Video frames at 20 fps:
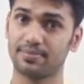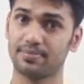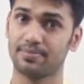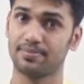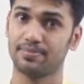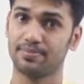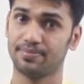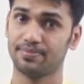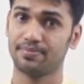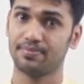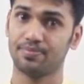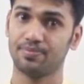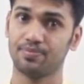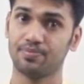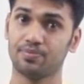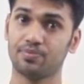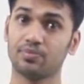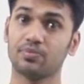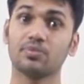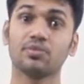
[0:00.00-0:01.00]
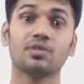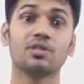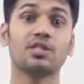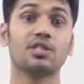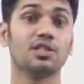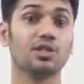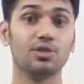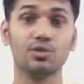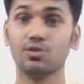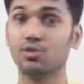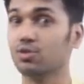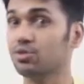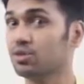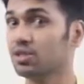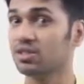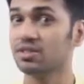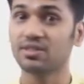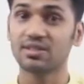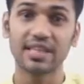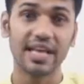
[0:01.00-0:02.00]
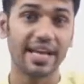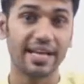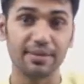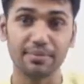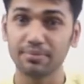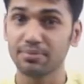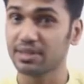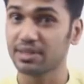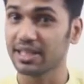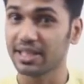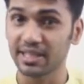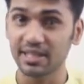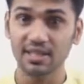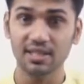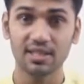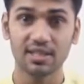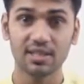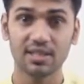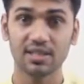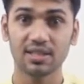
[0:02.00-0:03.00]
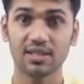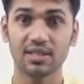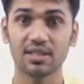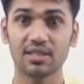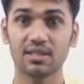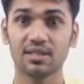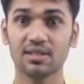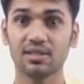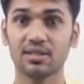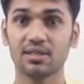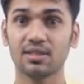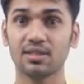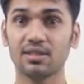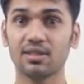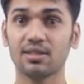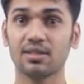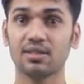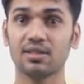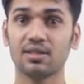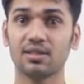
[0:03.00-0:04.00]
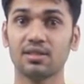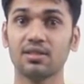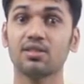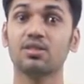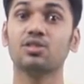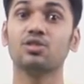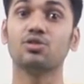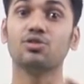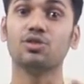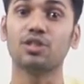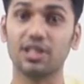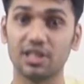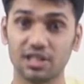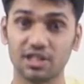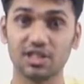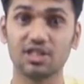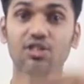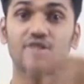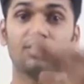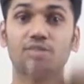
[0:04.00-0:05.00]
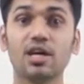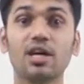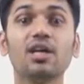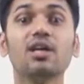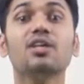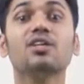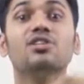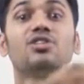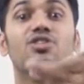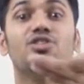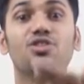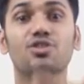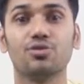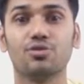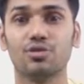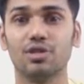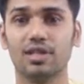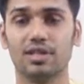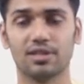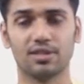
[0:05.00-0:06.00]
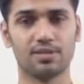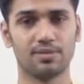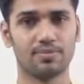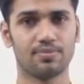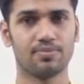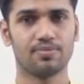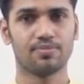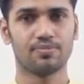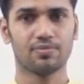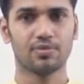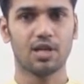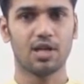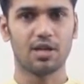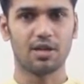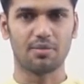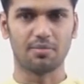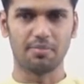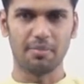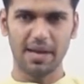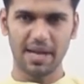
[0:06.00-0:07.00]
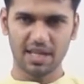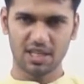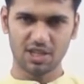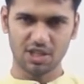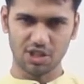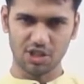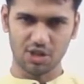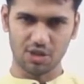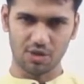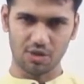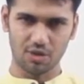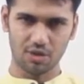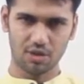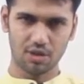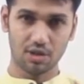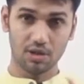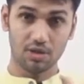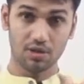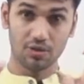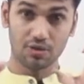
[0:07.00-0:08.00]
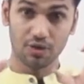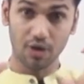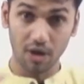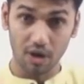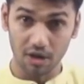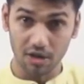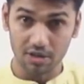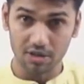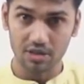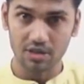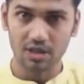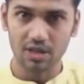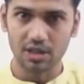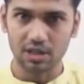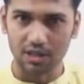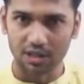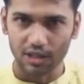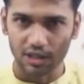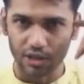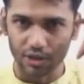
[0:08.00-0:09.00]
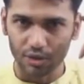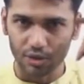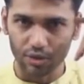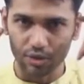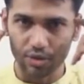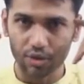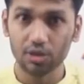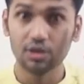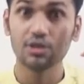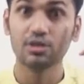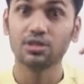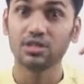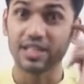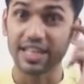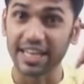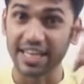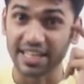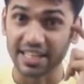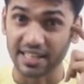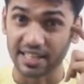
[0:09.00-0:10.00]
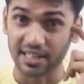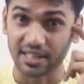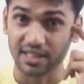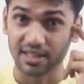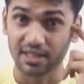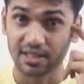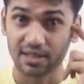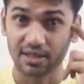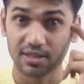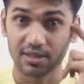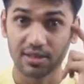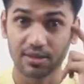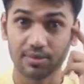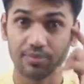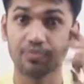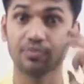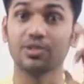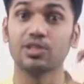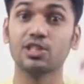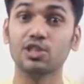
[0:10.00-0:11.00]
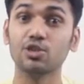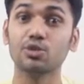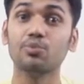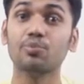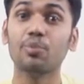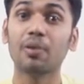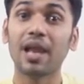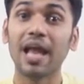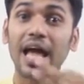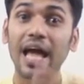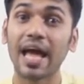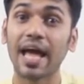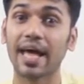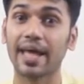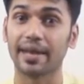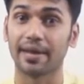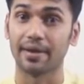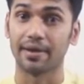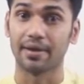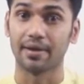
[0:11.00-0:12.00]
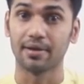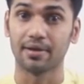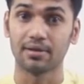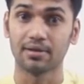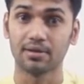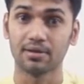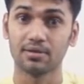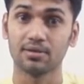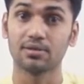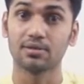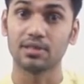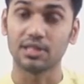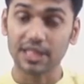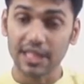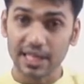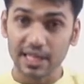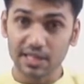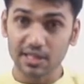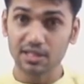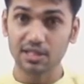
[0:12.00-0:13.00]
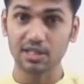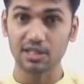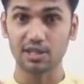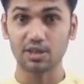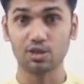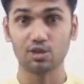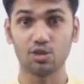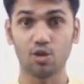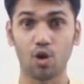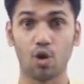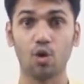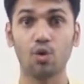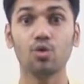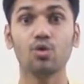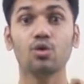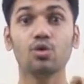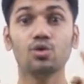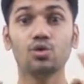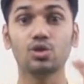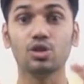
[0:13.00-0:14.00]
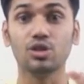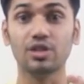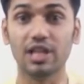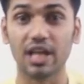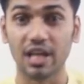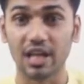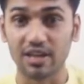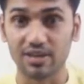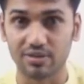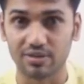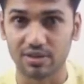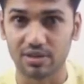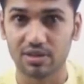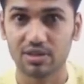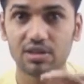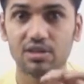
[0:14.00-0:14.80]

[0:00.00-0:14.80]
You do the same thing to teach it to the students. And make sure first you think, you plan, then you go to deliver the class.